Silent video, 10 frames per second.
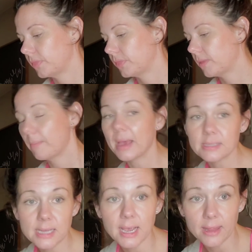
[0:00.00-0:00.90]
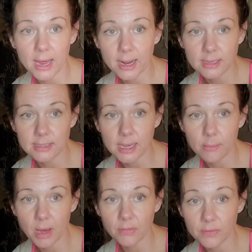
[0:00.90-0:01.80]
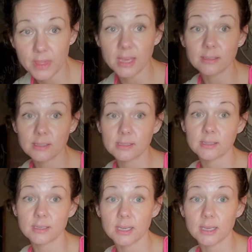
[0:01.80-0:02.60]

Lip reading: The best thing that I can say about this